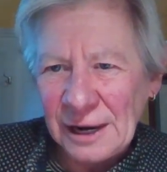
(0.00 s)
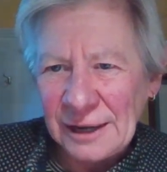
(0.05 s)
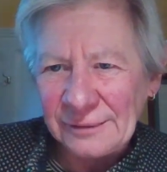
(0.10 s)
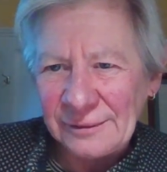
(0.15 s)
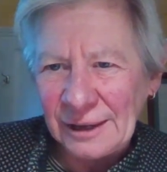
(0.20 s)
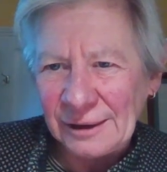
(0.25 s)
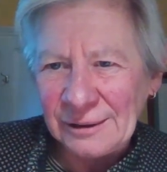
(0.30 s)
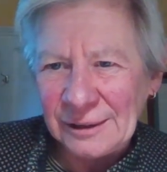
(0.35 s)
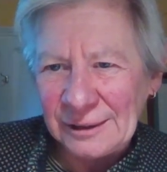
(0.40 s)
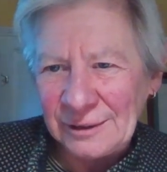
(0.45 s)

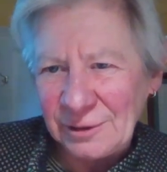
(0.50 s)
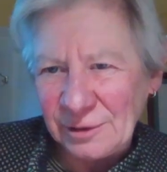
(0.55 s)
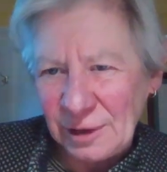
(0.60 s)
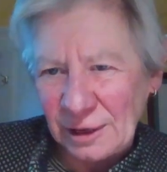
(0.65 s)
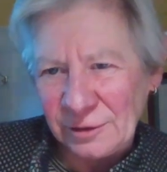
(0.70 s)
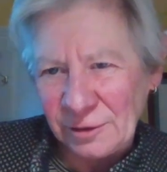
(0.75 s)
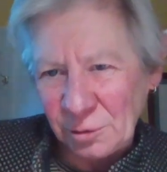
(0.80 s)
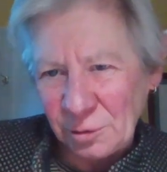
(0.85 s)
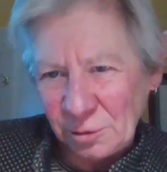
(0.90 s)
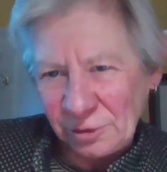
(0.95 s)
around that
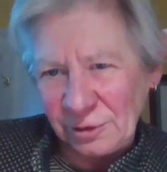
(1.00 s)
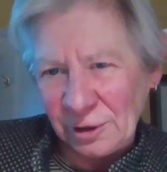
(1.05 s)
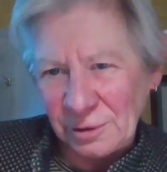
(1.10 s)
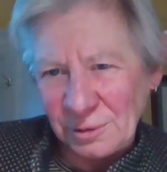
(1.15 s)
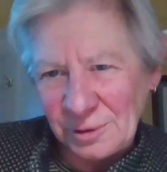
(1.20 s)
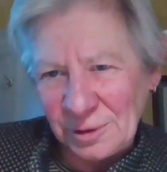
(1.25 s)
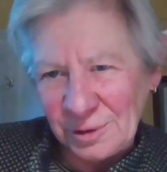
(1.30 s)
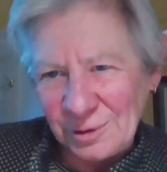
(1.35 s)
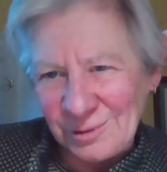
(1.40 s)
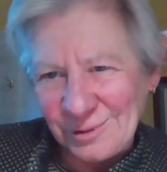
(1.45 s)
is
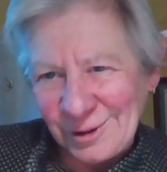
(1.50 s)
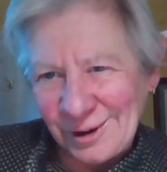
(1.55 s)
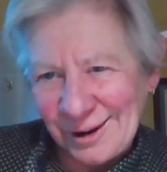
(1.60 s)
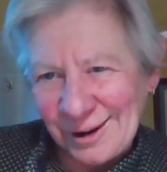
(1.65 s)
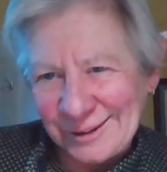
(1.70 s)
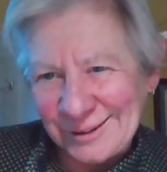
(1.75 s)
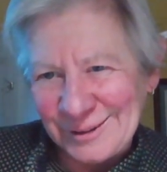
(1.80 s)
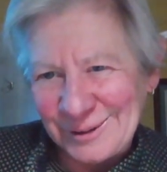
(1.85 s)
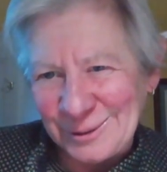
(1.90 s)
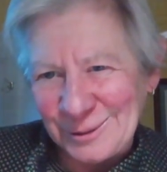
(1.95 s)
also
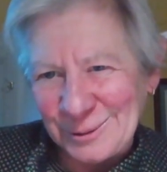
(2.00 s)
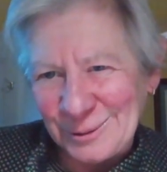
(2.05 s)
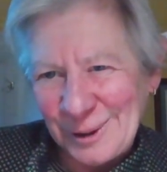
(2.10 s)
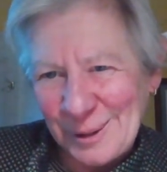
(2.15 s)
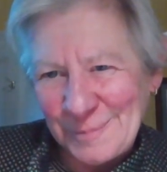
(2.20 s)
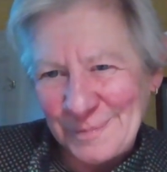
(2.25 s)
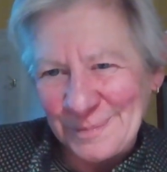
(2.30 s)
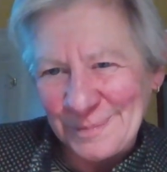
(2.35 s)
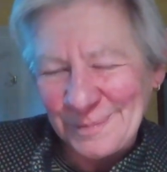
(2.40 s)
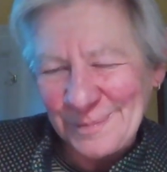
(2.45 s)
trying
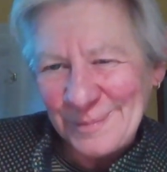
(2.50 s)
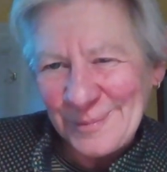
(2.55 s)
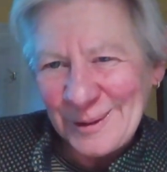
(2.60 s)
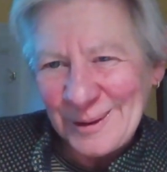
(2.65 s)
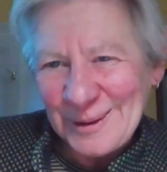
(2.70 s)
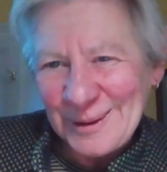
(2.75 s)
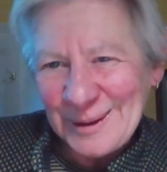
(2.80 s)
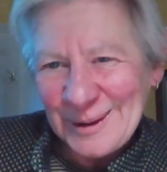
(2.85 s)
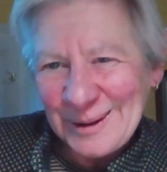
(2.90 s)
to